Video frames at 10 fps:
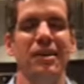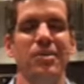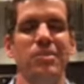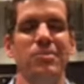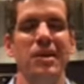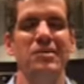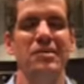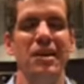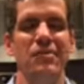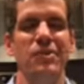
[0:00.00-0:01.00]
Be my
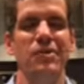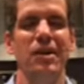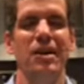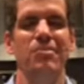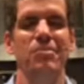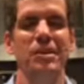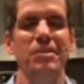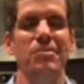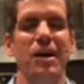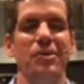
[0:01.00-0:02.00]
Savior and be
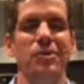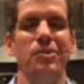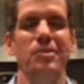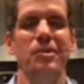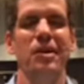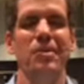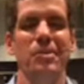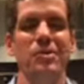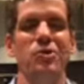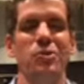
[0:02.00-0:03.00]
my Lord. Come
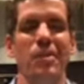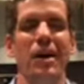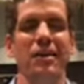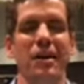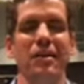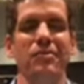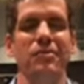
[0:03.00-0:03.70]
into my life.